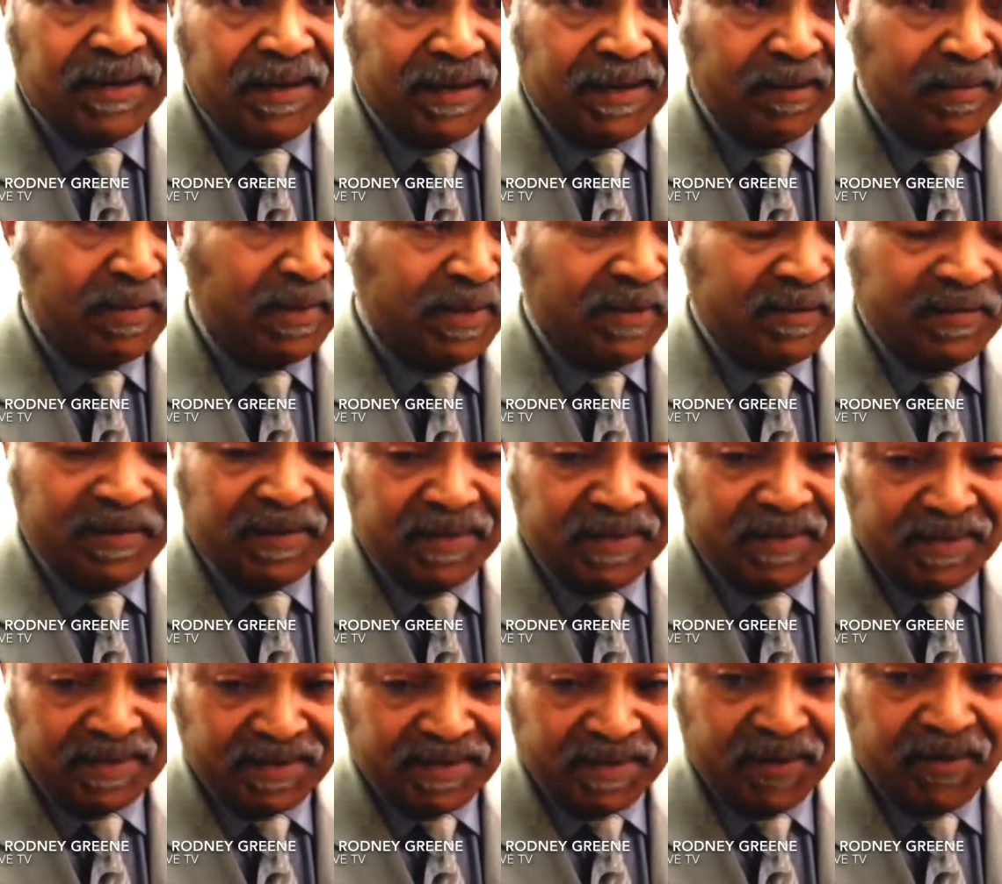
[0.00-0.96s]
I believe that
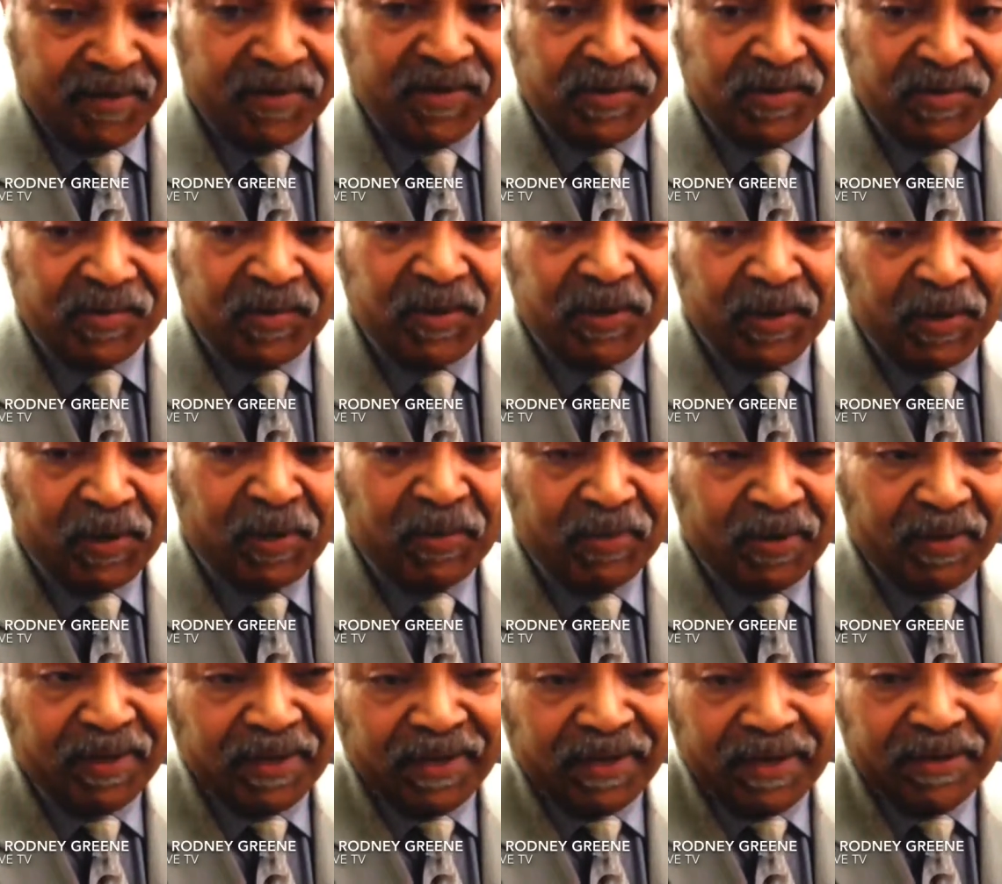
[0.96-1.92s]
these hearings will help
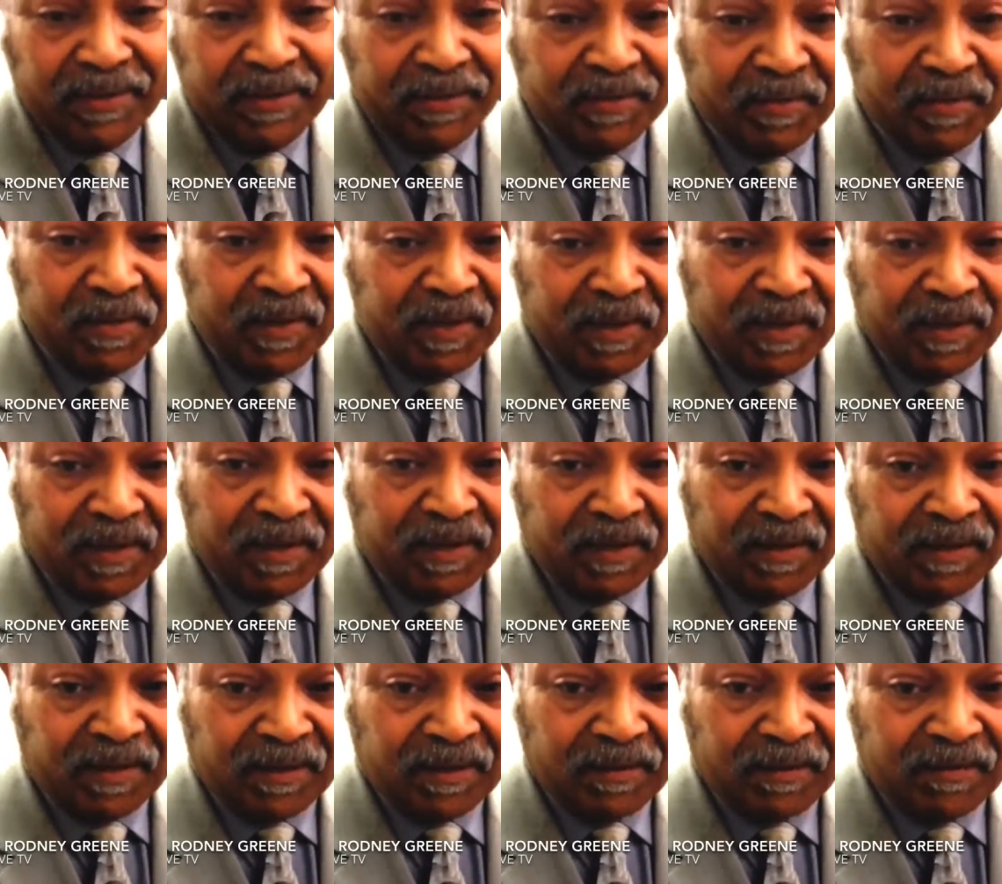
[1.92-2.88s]
a lot.
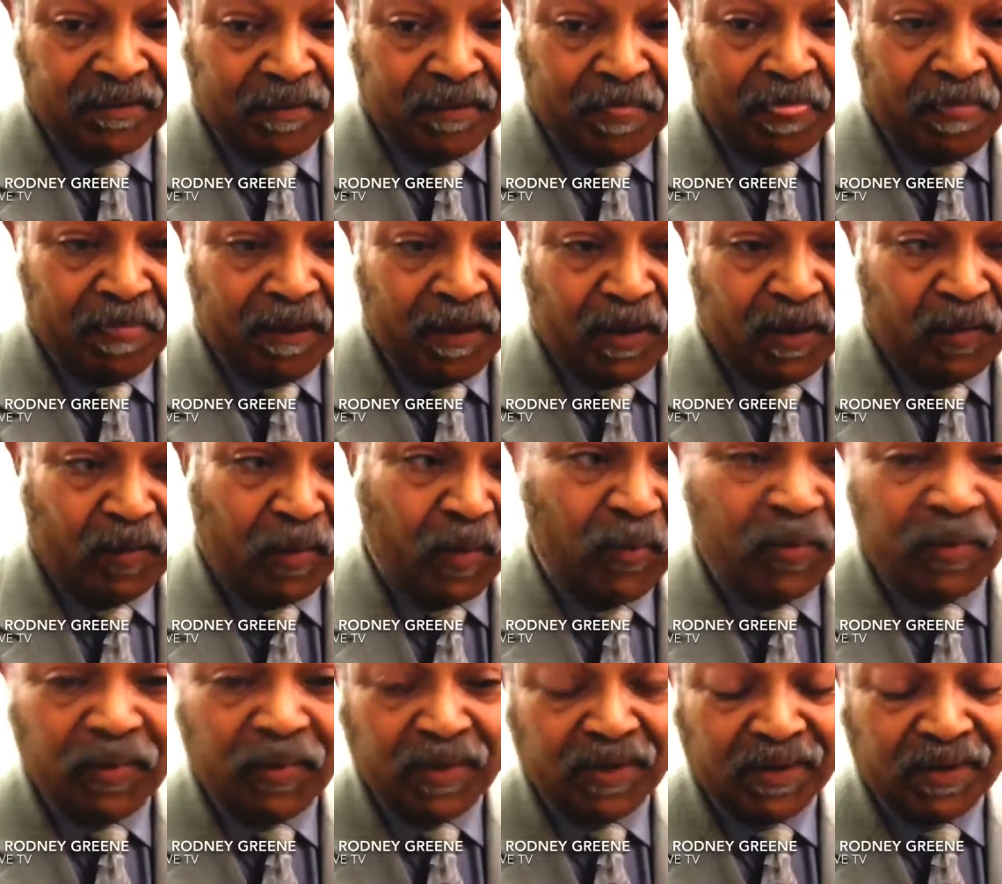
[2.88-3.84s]
Um, well,
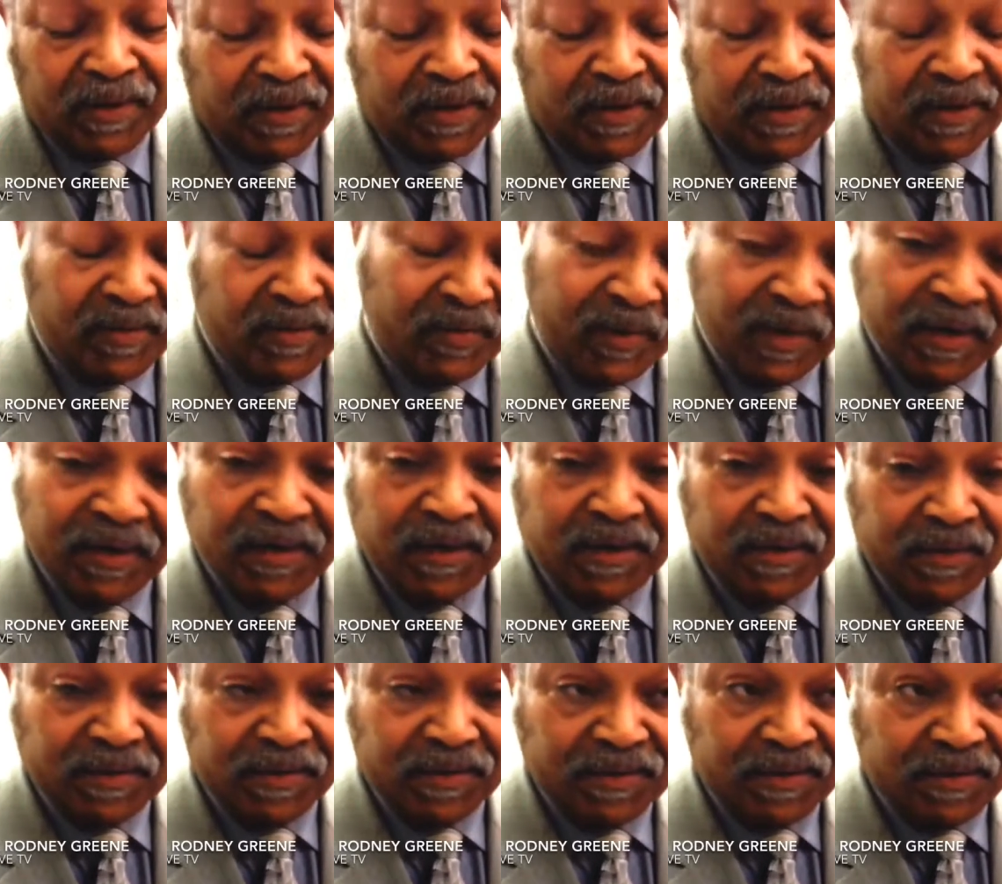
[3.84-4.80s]
either way it
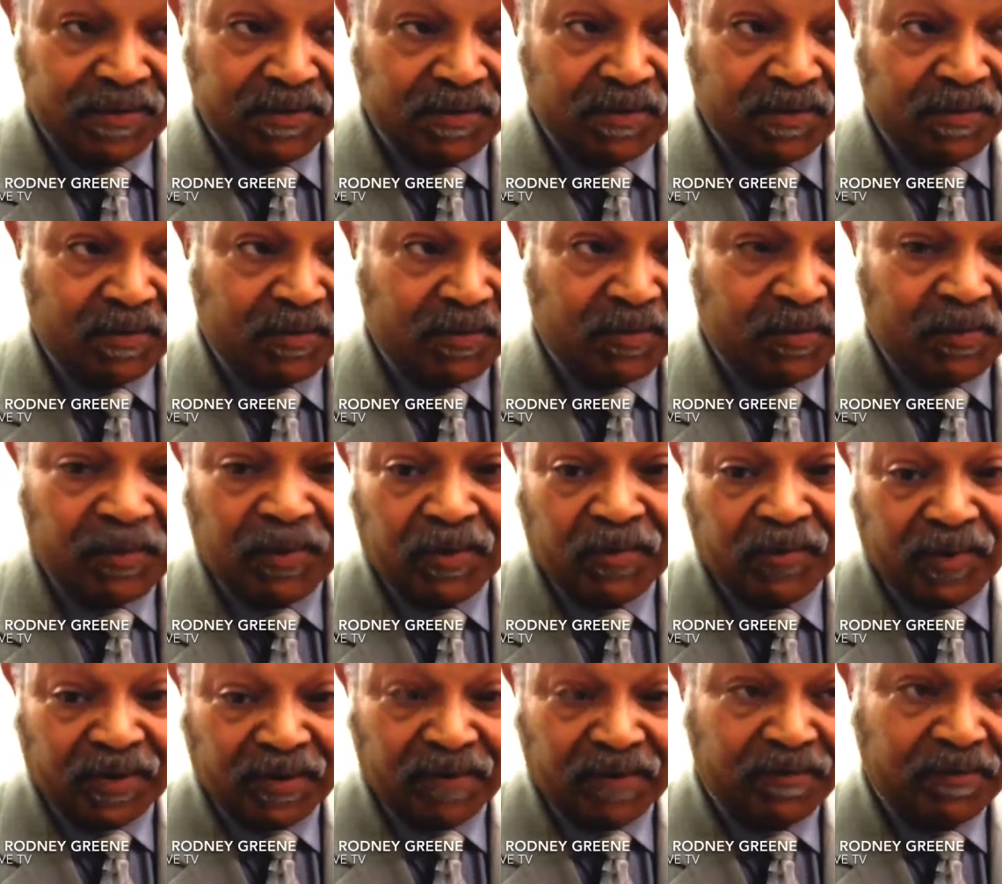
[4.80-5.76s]
goes, we're
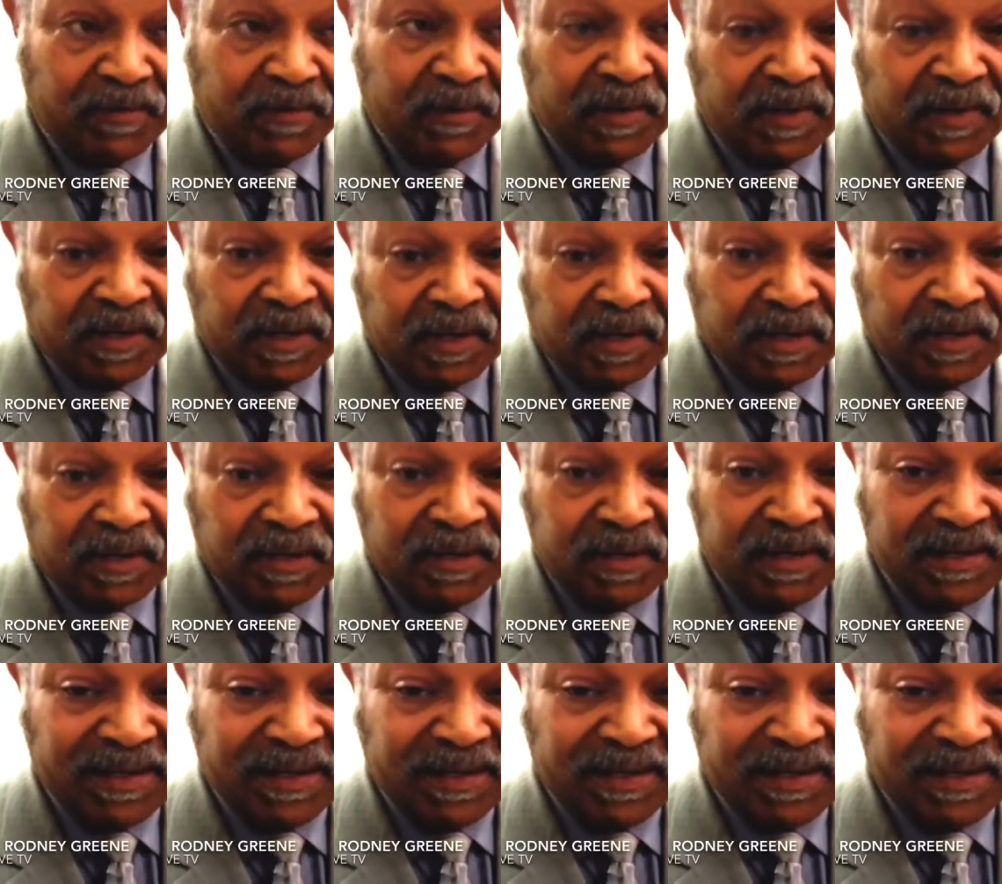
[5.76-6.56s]
ready for it. And